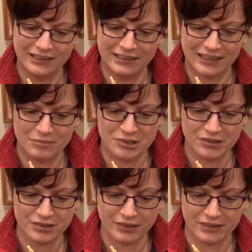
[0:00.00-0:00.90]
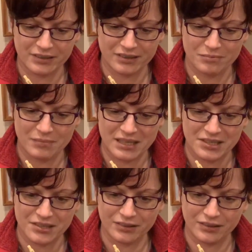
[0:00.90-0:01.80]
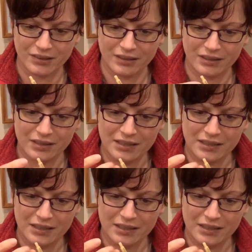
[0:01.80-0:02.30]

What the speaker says: I'm just going to make sure that